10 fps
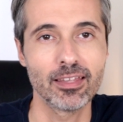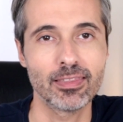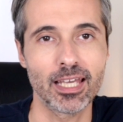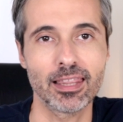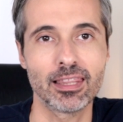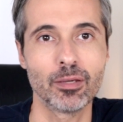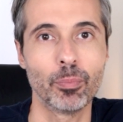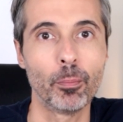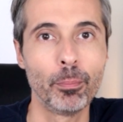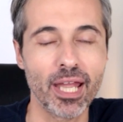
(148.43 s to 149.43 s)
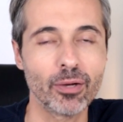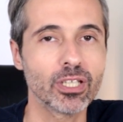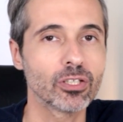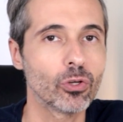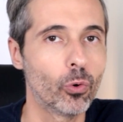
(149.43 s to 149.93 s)
that the
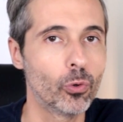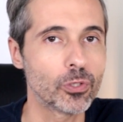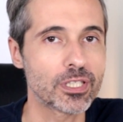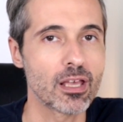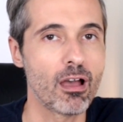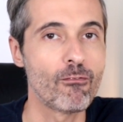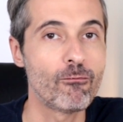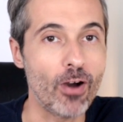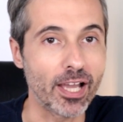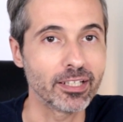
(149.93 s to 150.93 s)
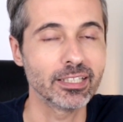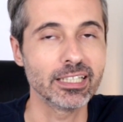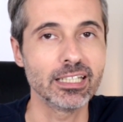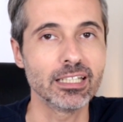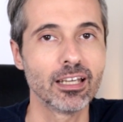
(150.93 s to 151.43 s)
barbarian hordes
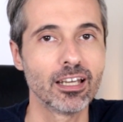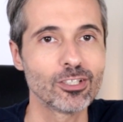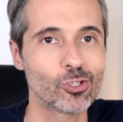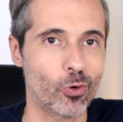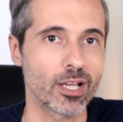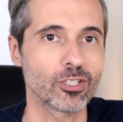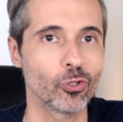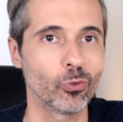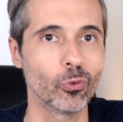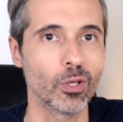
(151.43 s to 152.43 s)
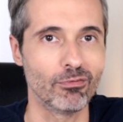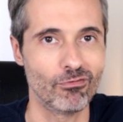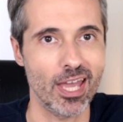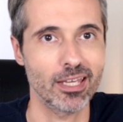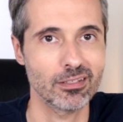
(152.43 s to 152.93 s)
finally tried to
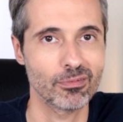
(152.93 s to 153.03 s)
invade.